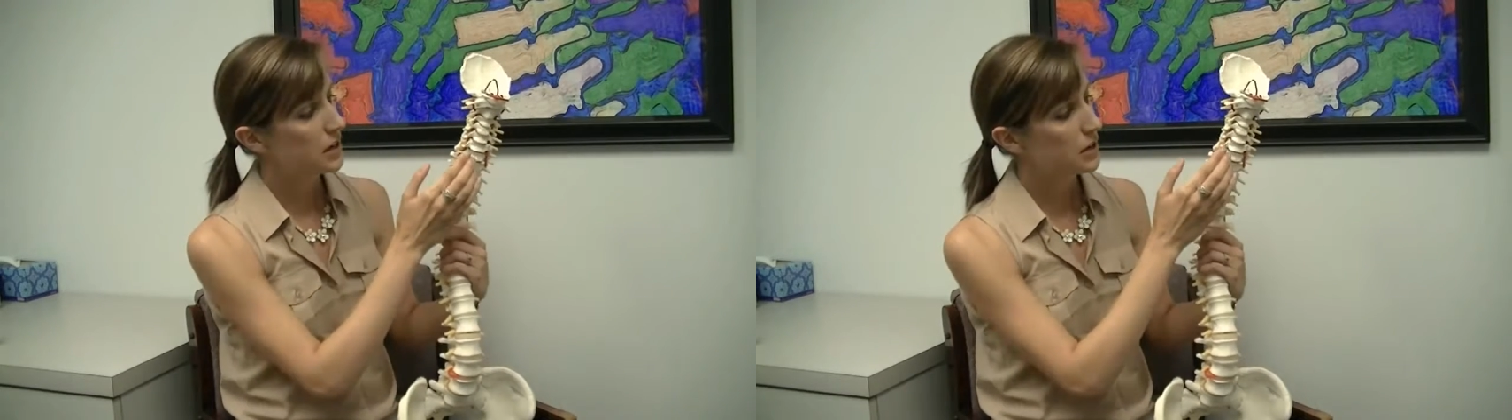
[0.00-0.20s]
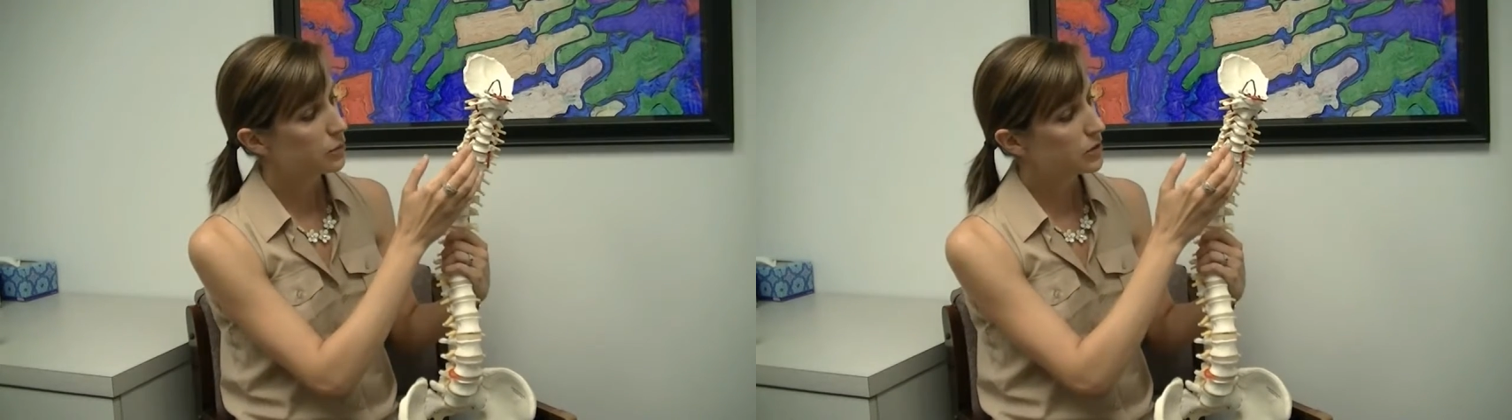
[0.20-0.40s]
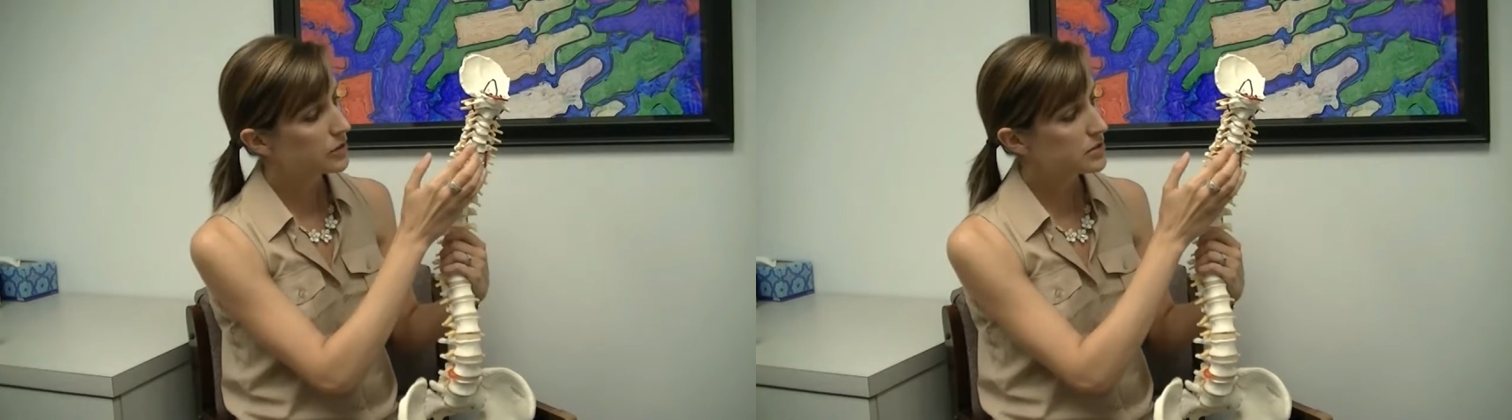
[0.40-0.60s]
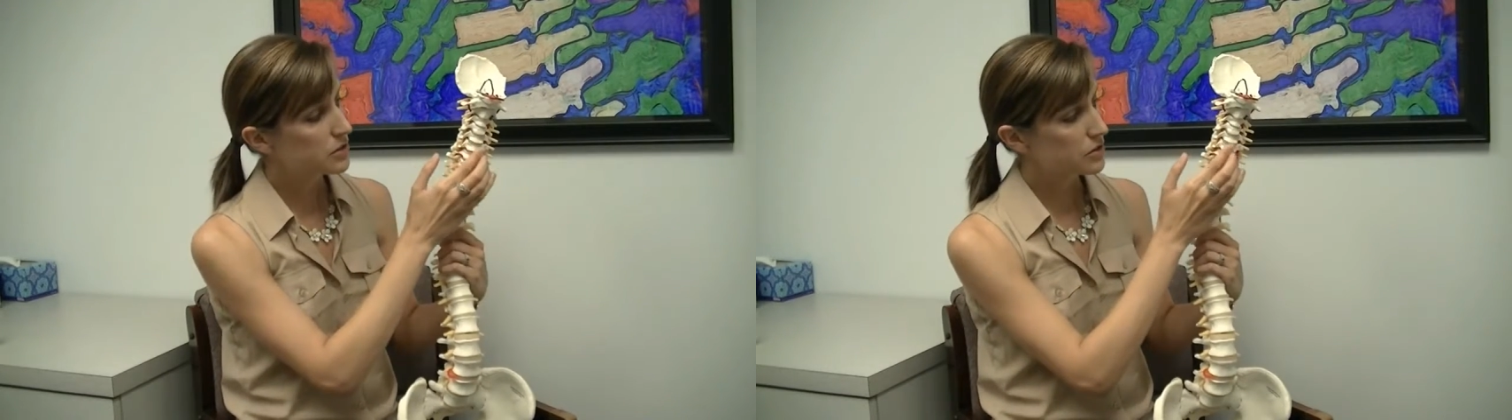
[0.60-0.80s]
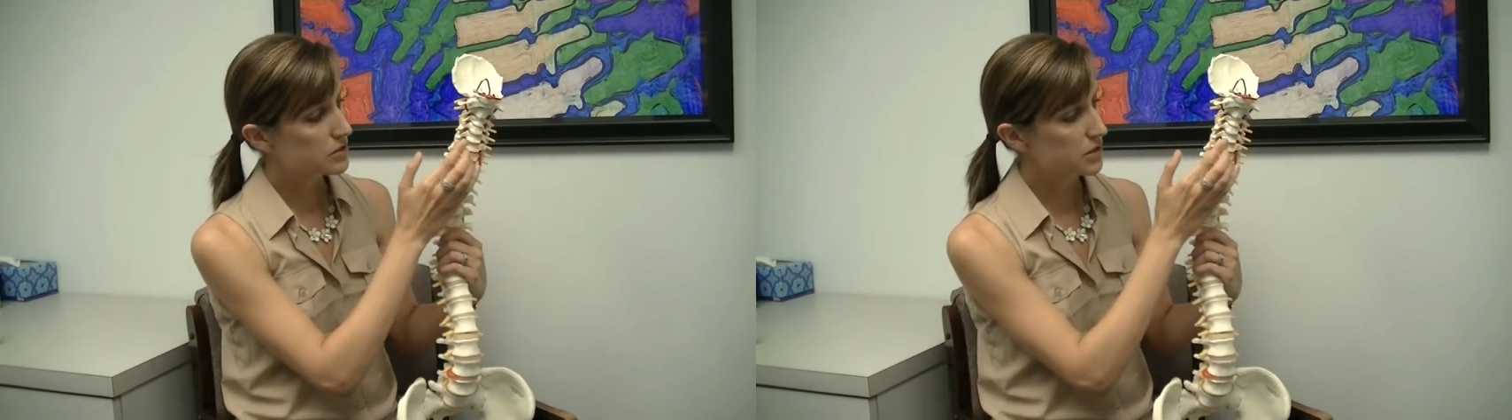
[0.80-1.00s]
it really
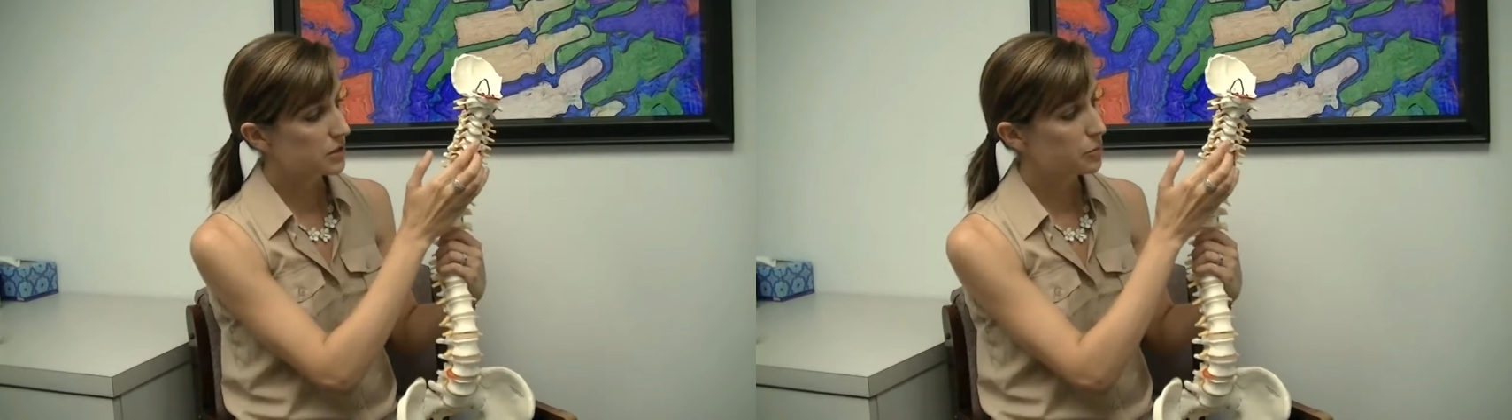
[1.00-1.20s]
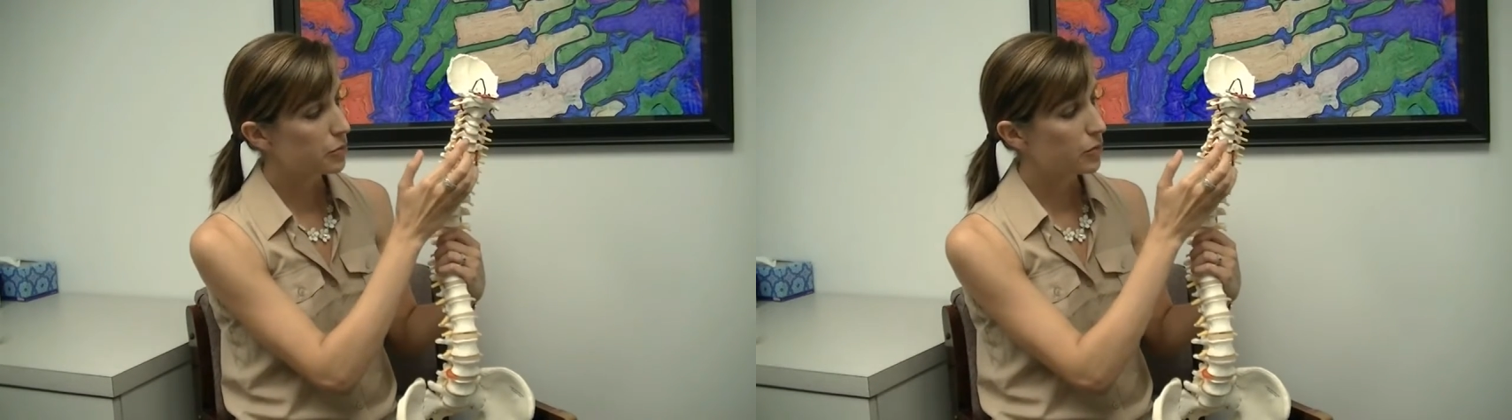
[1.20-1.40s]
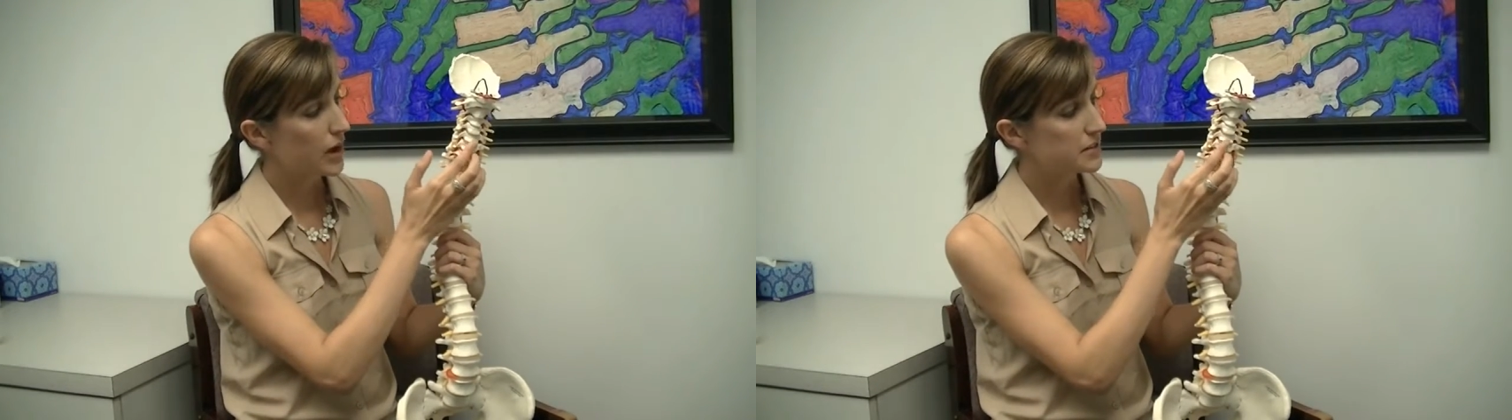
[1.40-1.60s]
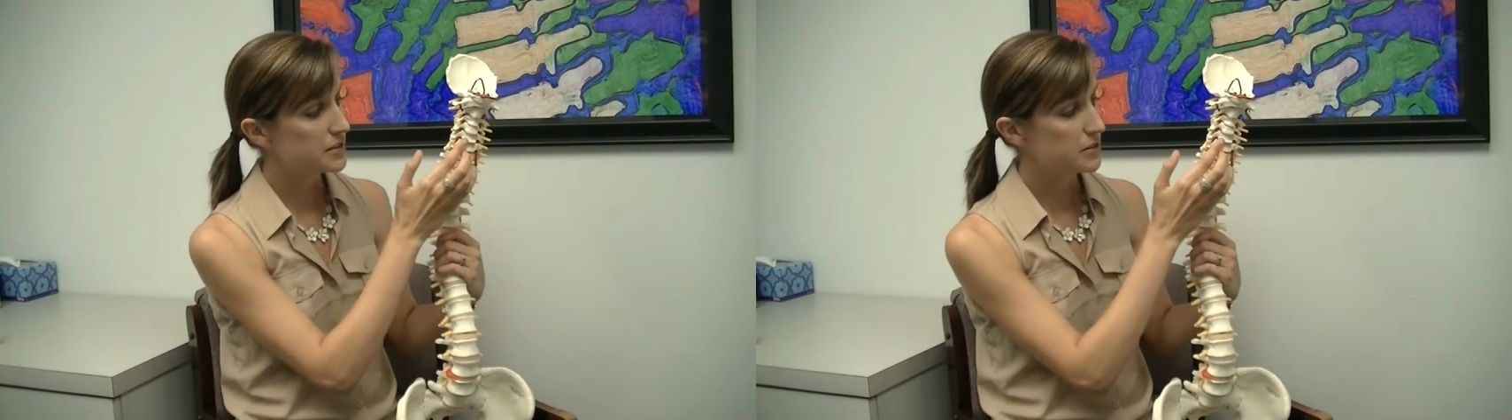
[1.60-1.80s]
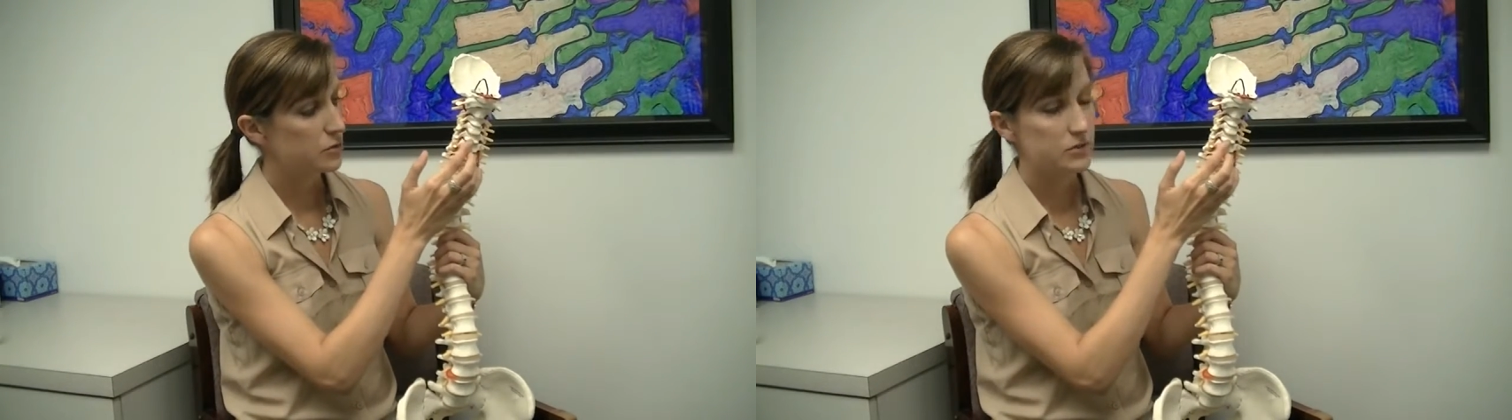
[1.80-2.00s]
starts to compress
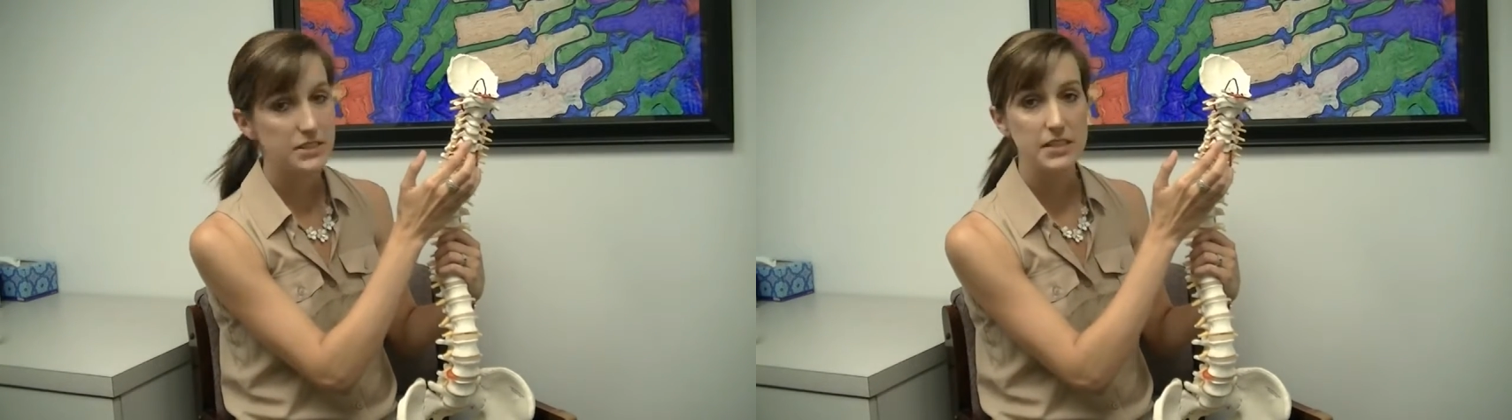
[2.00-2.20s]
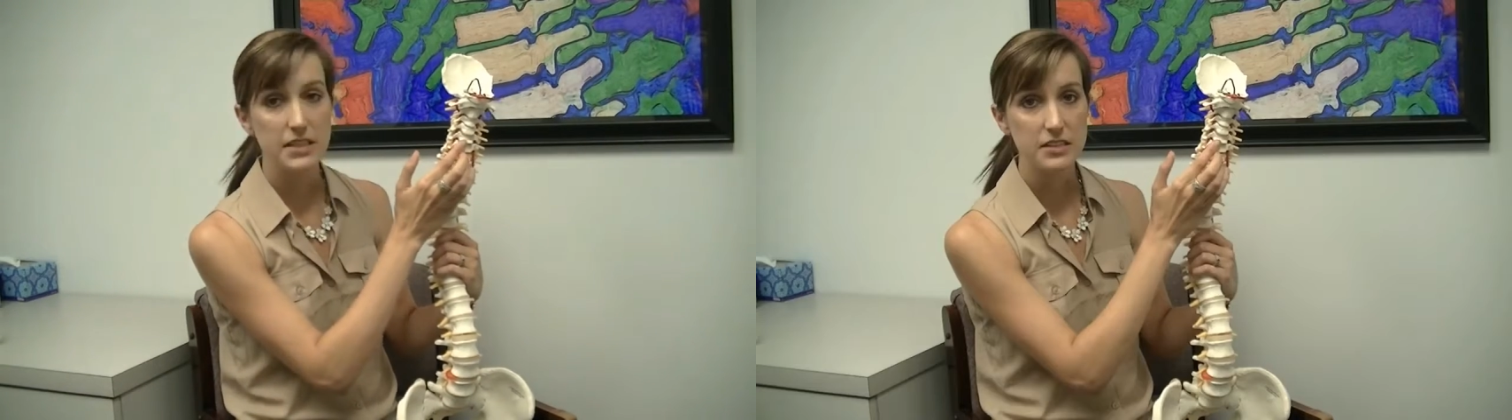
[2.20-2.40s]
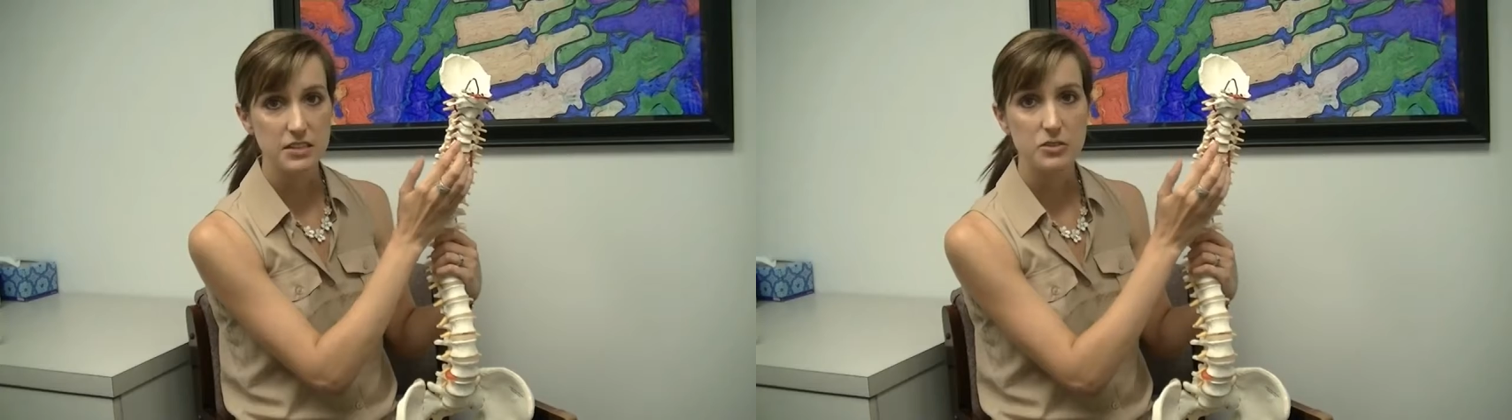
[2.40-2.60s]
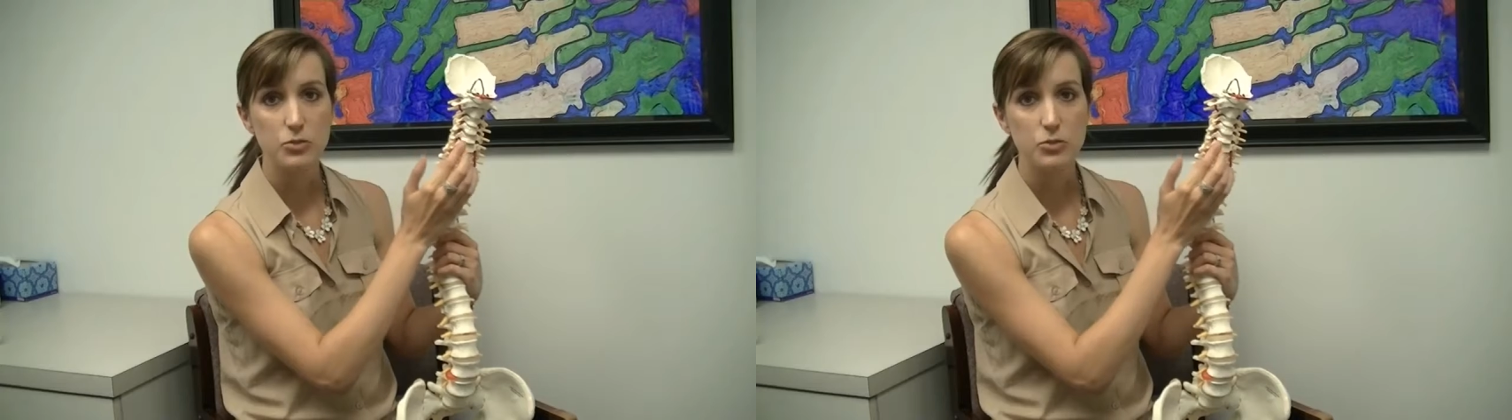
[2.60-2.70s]
those discs,